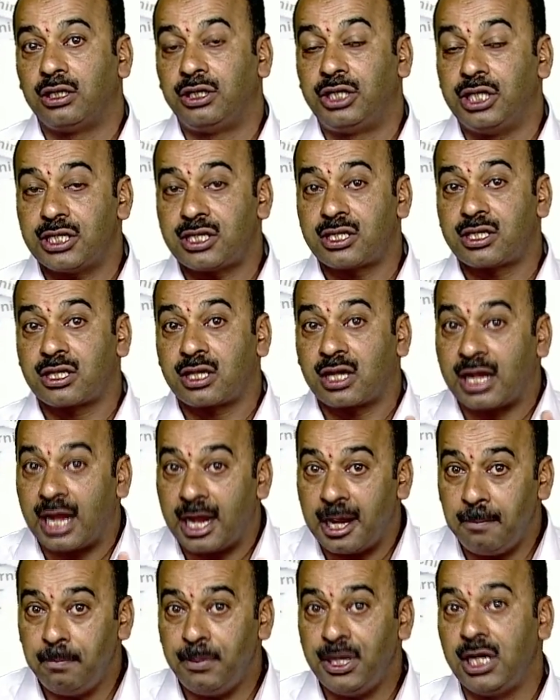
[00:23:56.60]
This
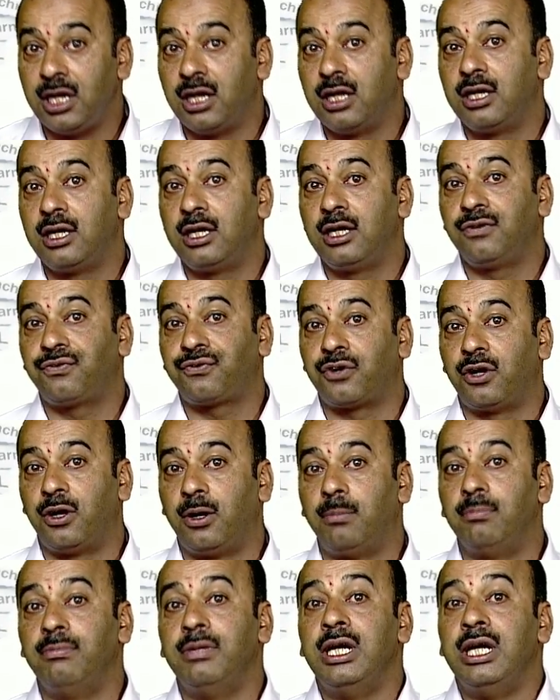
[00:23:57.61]
can be learned
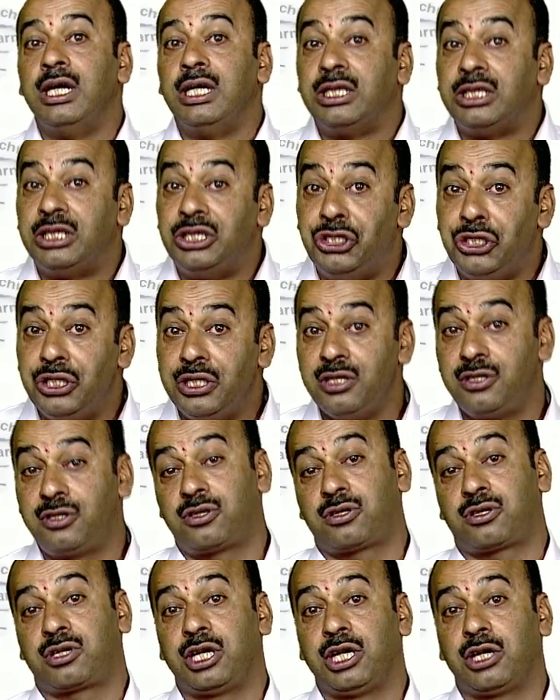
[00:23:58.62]
from these
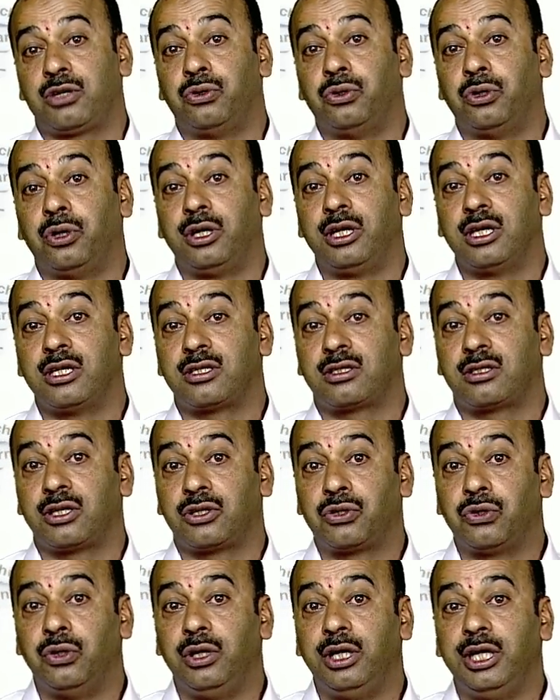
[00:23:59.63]
stakeholders,
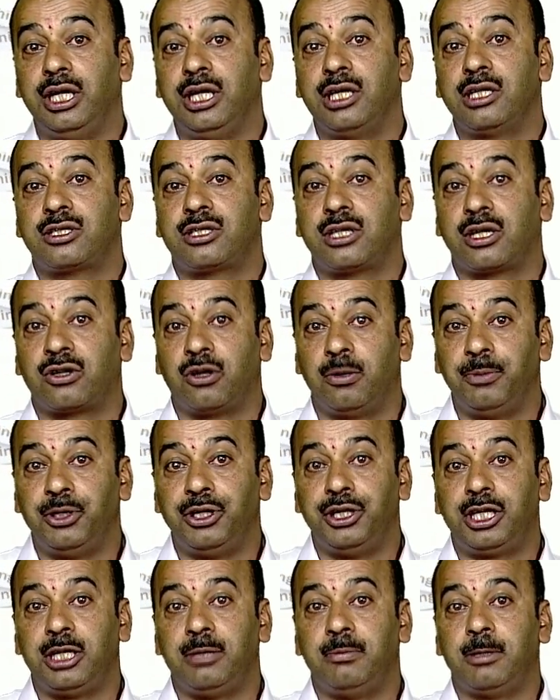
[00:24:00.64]
the colleagues, the
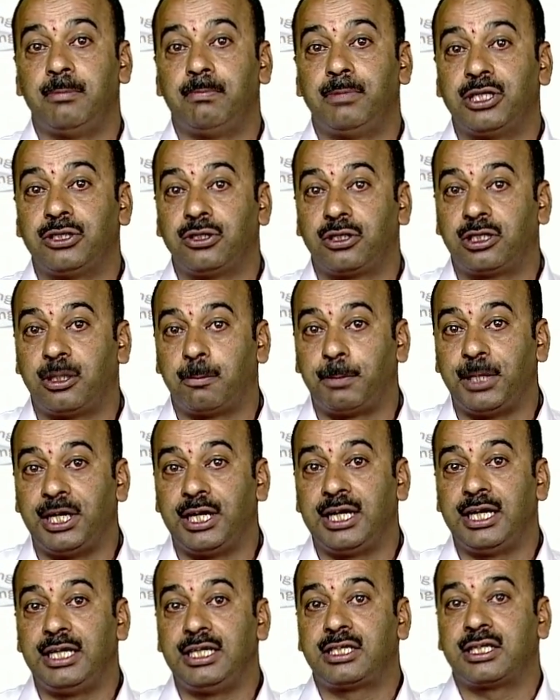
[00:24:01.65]
community members or the
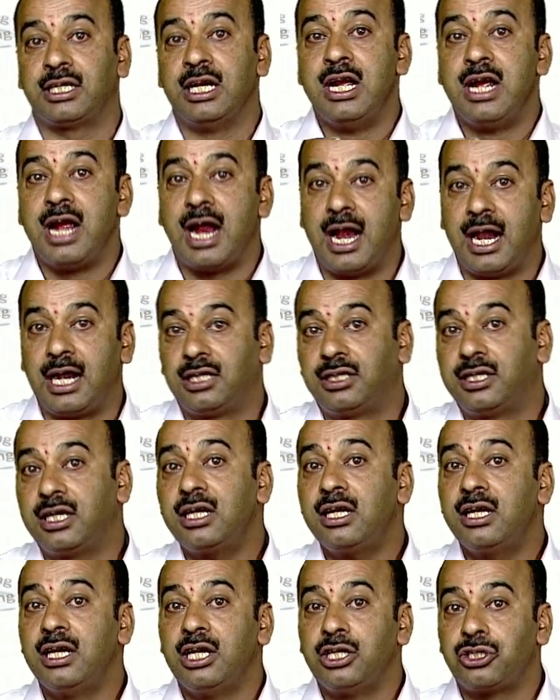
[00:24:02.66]
parents and
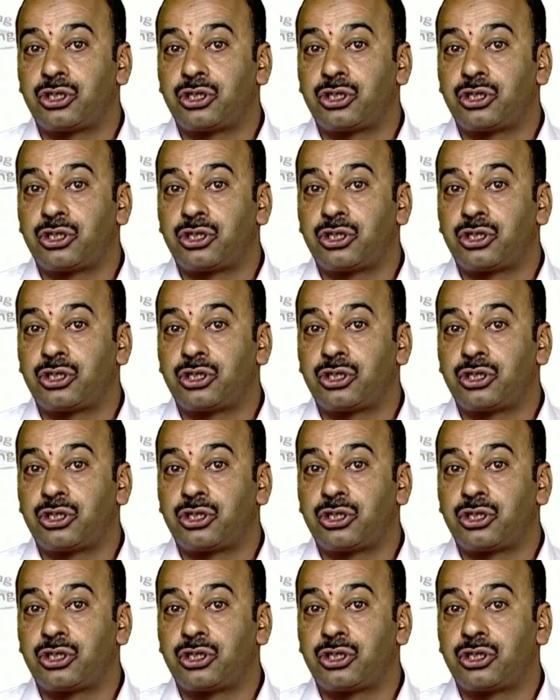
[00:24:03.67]
the